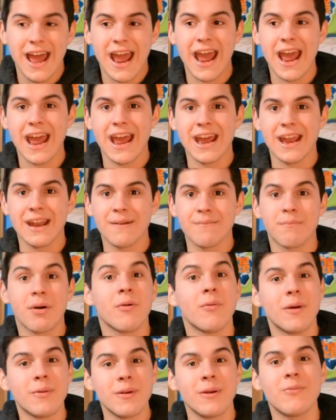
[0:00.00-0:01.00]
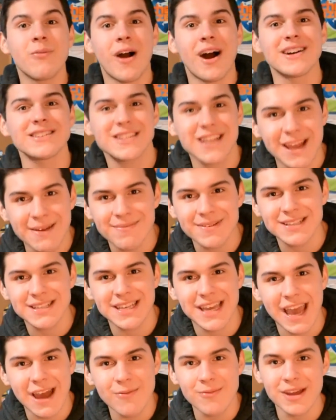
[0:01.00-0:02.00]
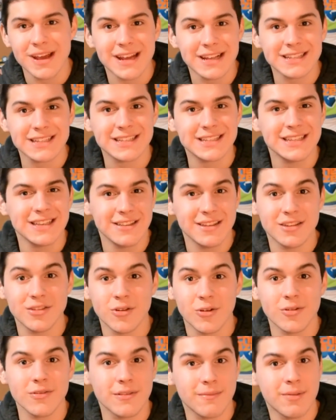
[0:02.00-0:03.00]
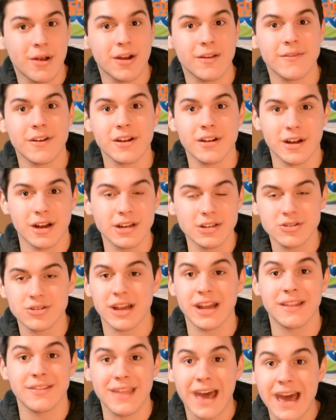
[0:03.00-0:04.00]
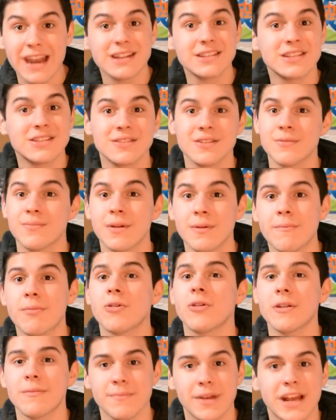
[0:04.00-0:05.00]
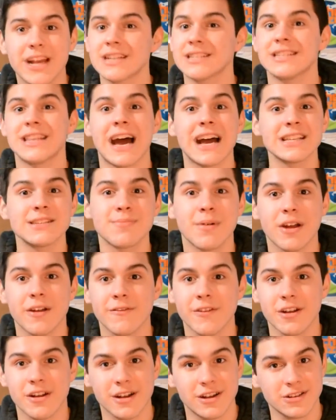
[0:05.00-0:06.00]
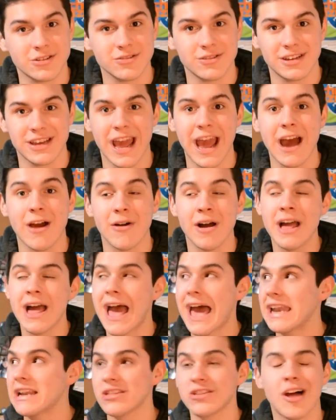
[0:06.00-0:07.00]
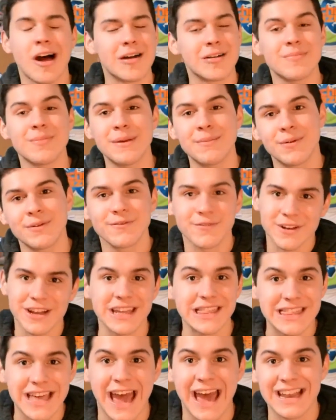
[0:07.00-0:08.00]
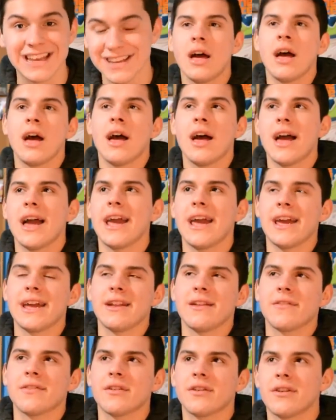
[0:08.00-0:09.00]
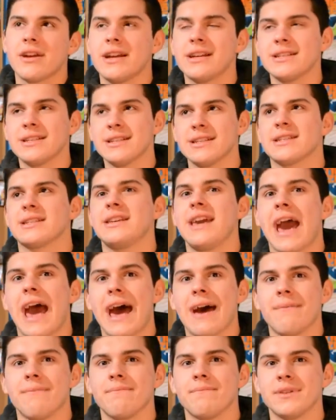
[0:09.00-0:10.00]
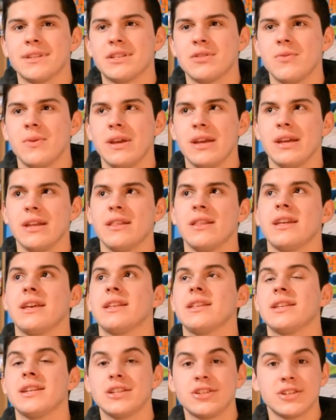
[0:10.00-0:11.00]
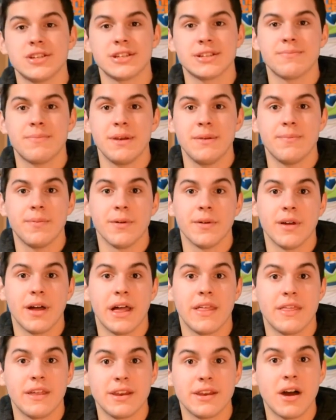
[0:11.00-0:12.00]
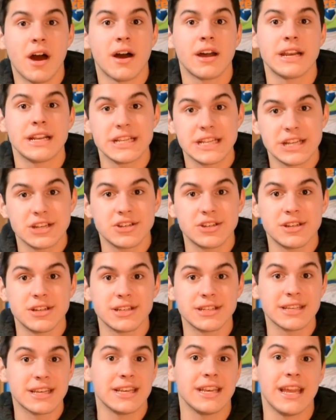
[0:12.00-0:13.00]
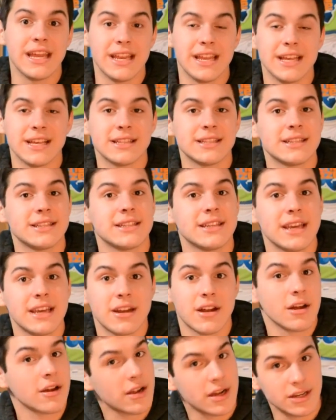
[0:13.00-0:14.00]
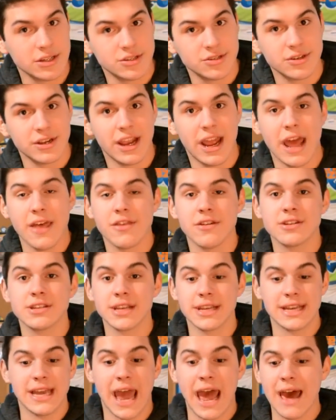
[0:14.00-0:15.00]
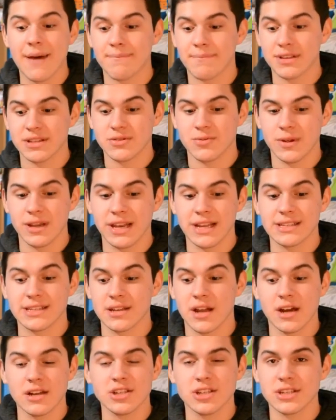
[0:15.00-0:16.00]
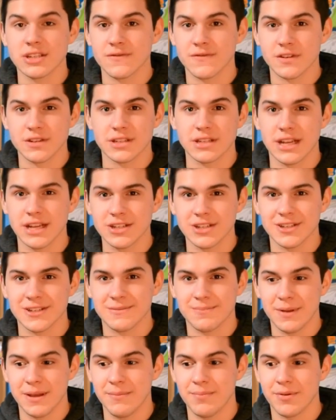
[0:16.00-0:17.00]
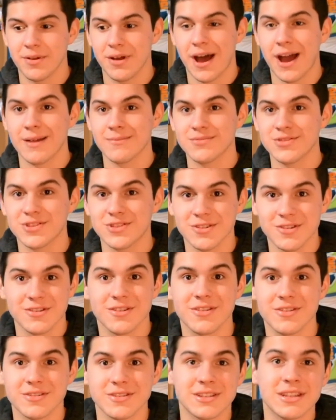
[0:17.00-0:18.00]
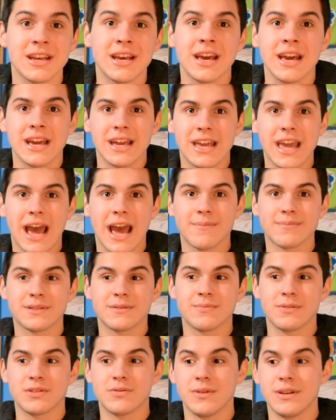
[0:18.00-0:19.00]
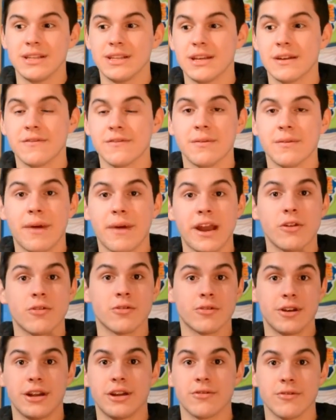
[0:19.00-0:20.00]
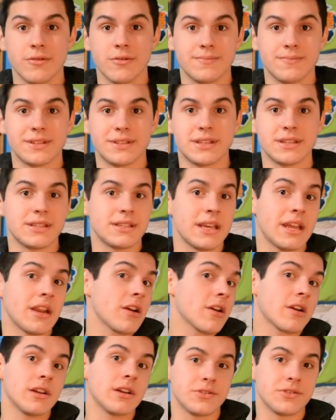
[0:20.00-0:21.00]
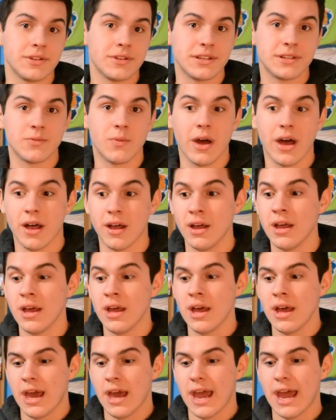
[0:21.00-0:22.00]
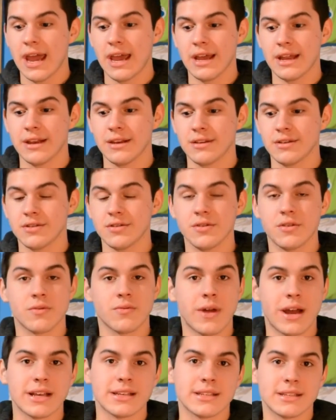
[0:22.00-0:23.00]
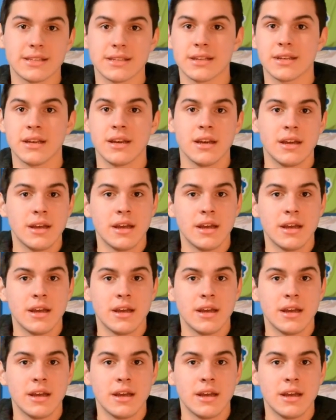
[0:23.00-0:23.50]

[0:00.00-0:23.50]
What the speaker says: But when we watch APTN, we get to see the northern part of our country. And that is super important, because that's part of our country now. And a lot of people forget that. And there is this gap between the Indigenous people and the non-Indigenous Canadians in our country. And there's a gap between, it's not just First Nations people. I'm sure there's gaps between different minority groups in our country as well, and to the rest.